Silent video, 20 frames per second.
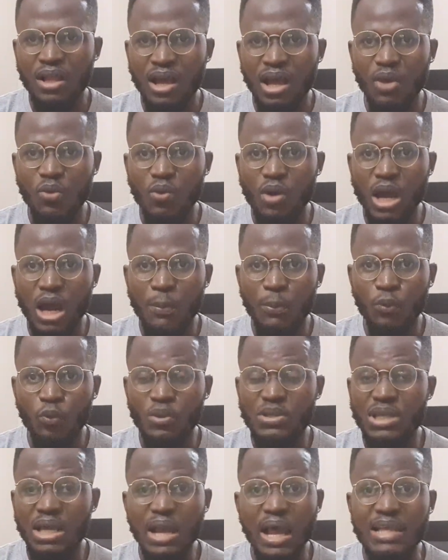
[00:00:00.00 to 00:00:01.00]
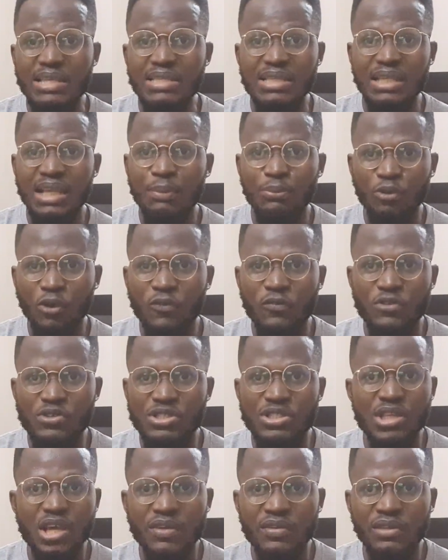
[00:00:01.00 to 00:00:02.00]
And what happened was that I slept off on
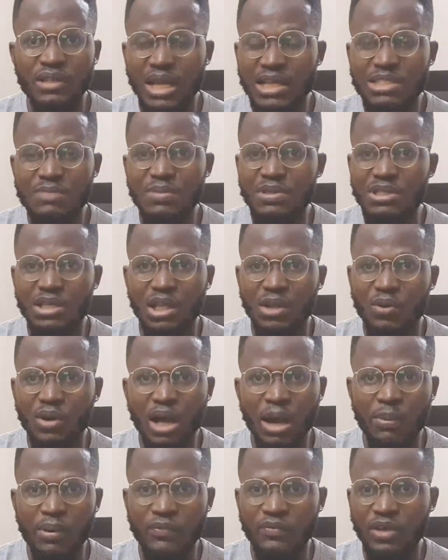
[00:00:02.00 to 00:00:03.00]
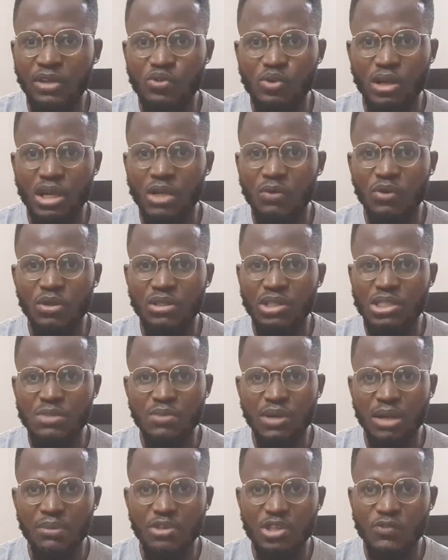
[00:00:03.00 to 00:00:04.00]
steering. That's basically what happened. I'm not telling anyone this,
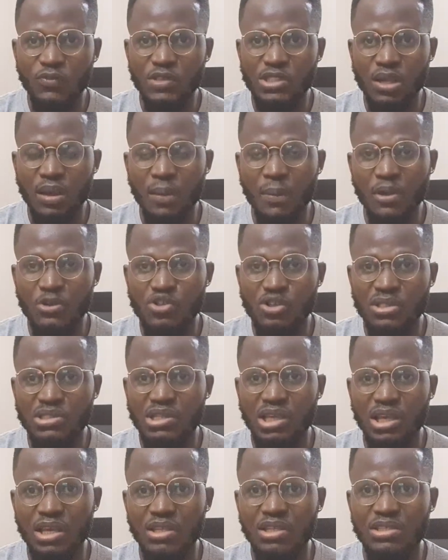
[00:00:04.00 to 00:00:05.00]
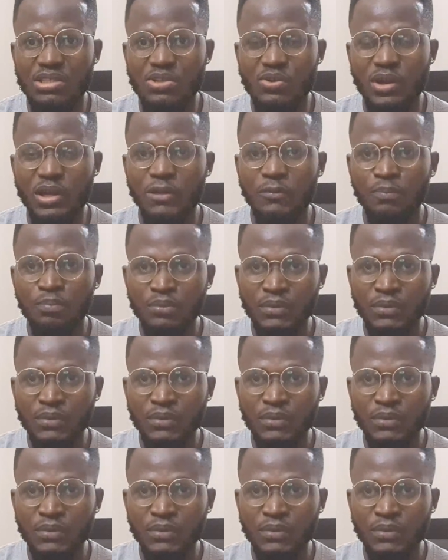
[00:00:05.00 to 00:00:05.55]
but this is the first time I'm actually saying it, right?